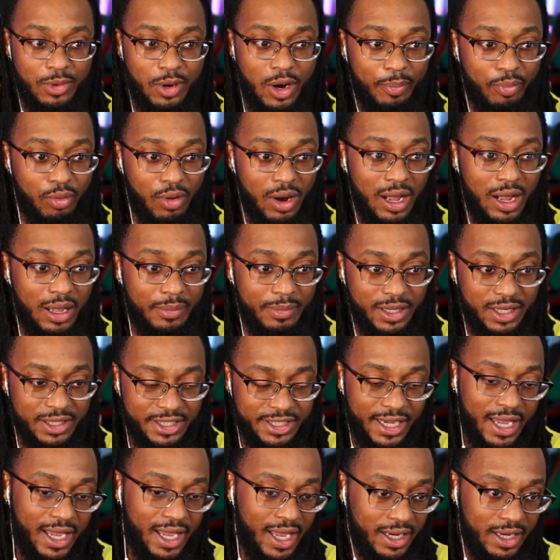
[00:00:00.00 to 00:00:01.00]
!Prime in the
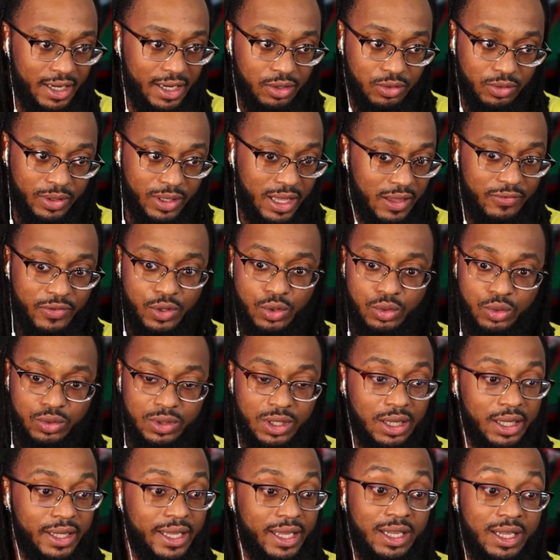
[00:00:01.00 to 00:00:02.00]
chat and it'll give you the
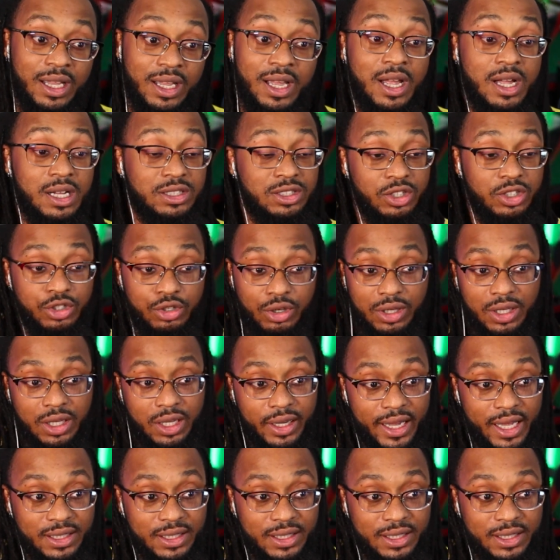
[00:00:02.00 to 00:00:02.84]
link so you can look into